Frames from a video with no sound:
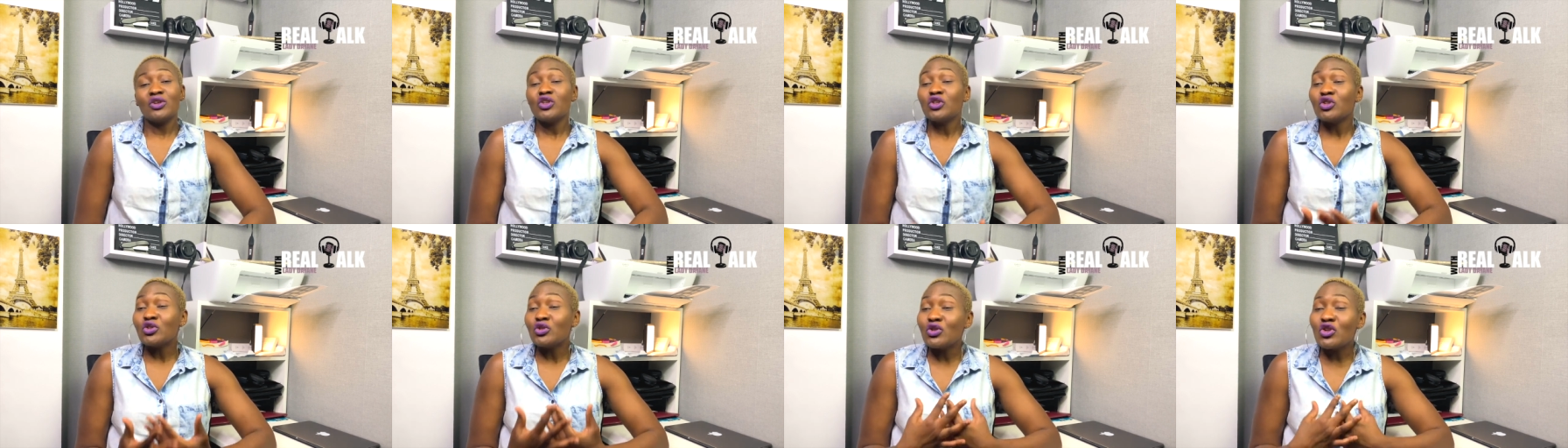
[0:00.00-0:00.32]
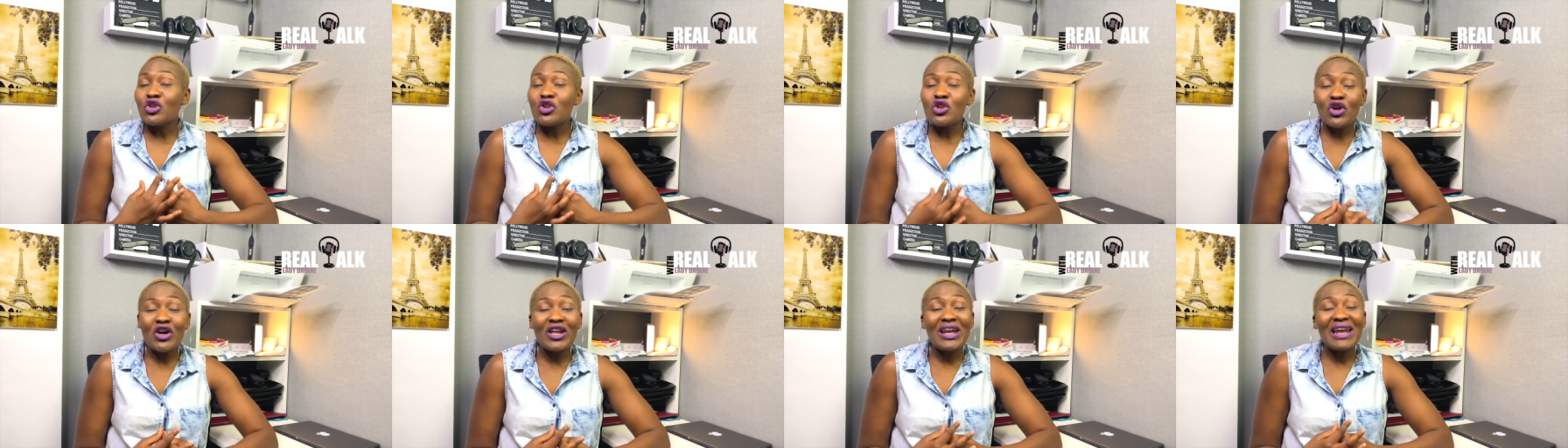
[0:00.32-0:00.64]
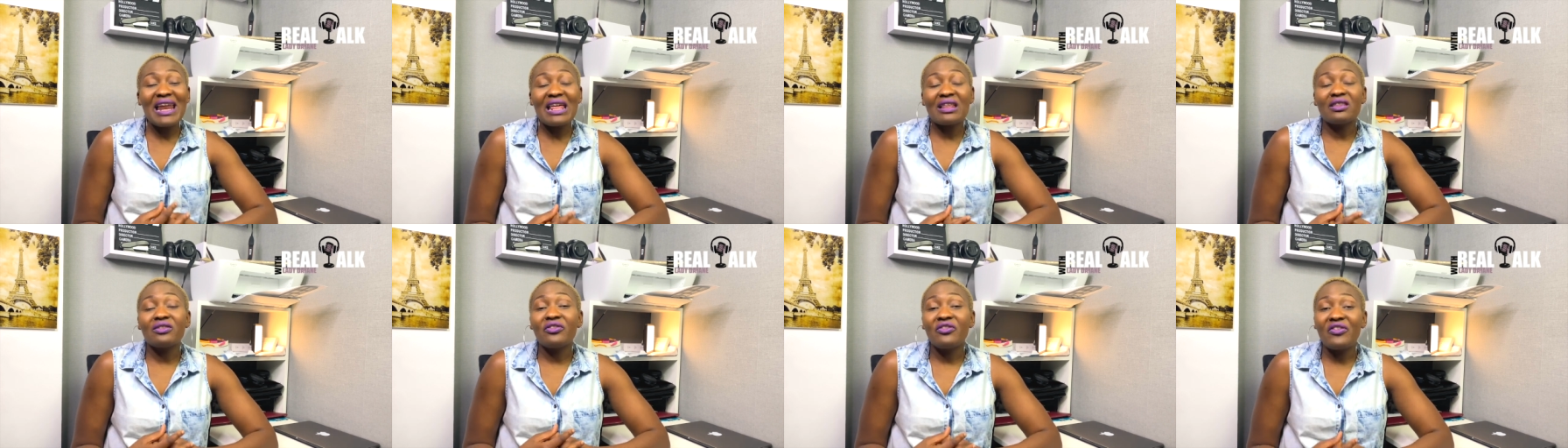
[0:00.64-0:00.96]
to not
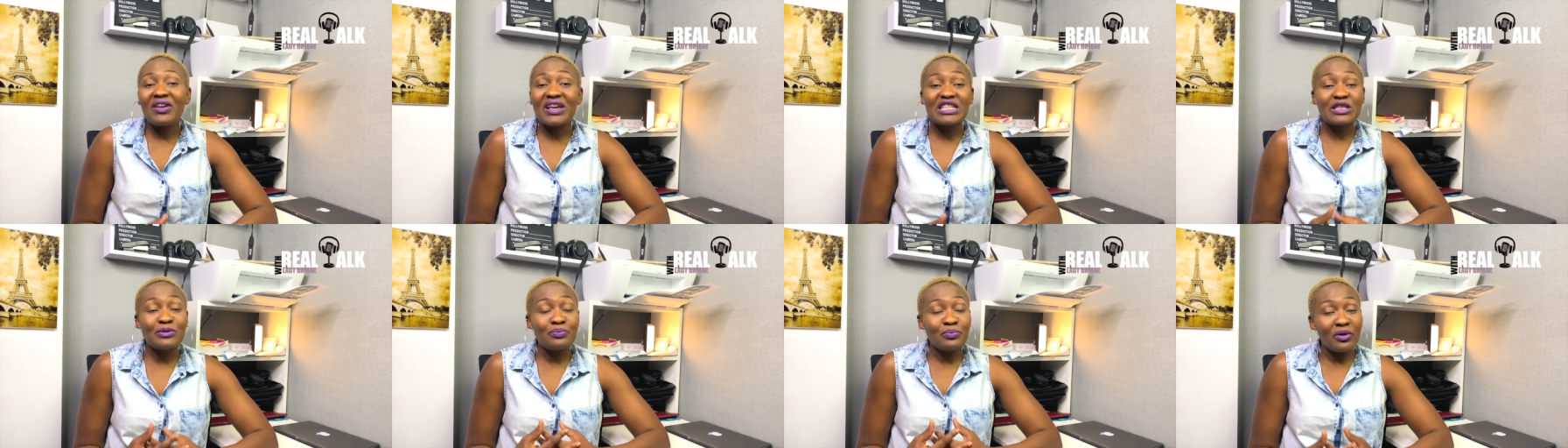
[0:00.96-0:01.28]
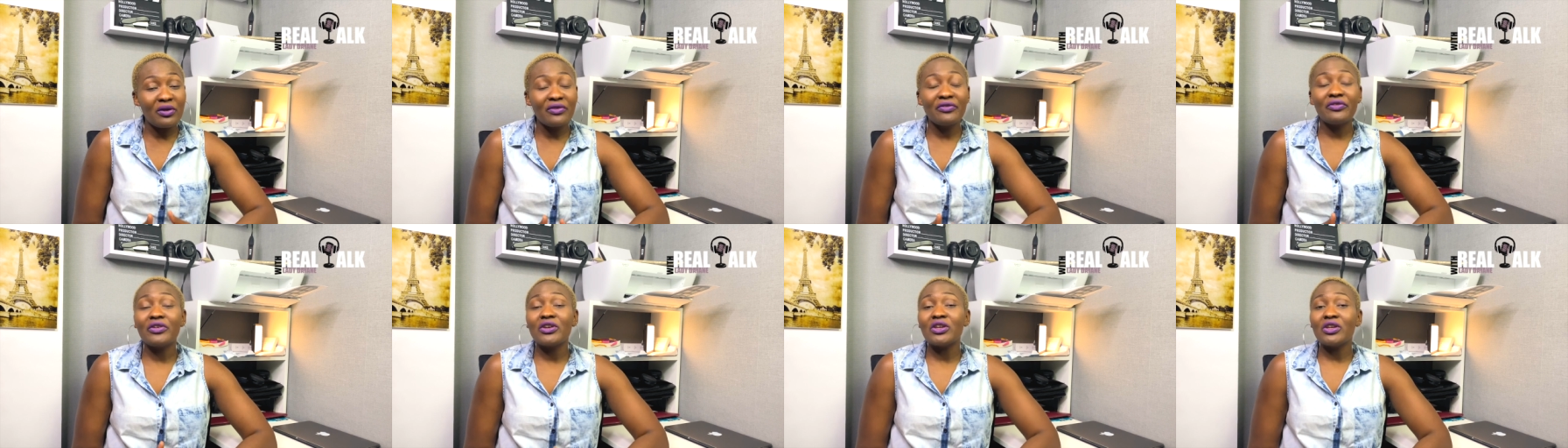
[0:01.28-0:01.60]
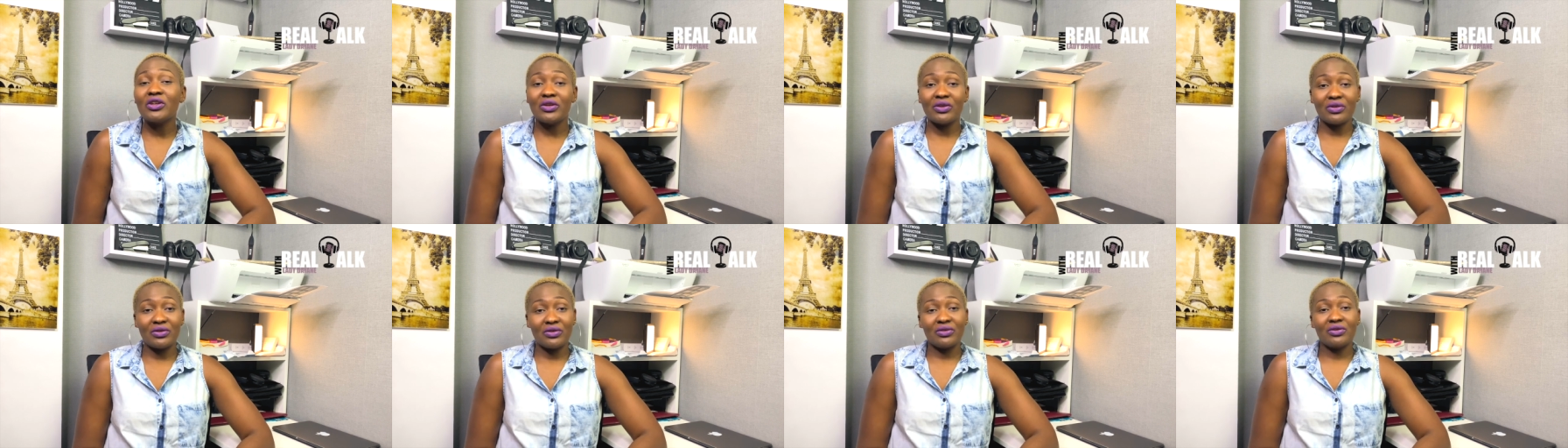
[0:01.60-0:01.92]
let things bother
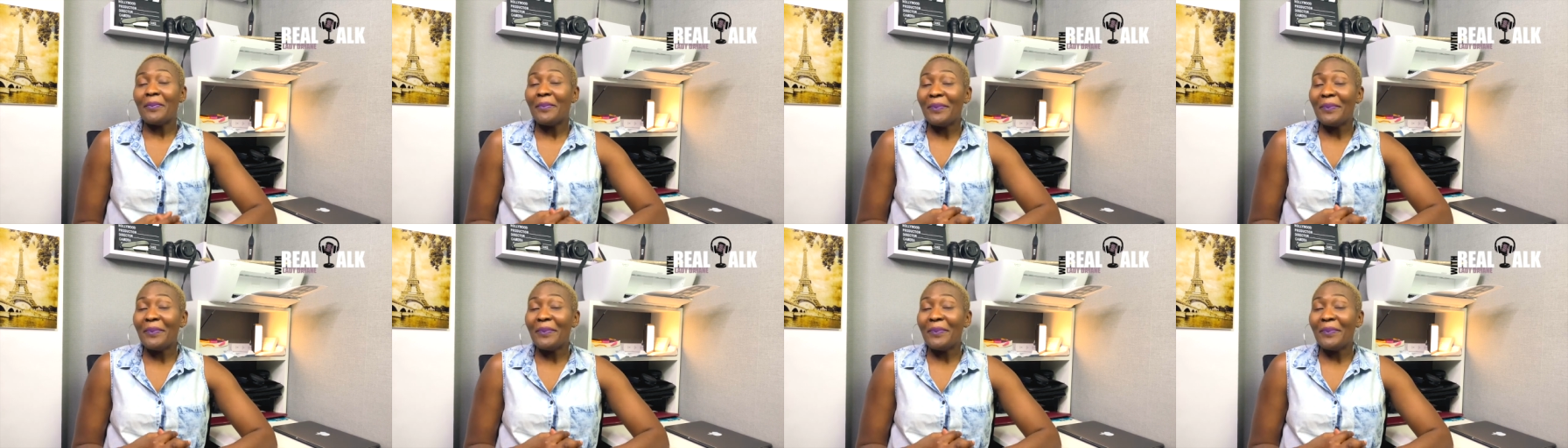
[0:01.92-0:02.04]
you.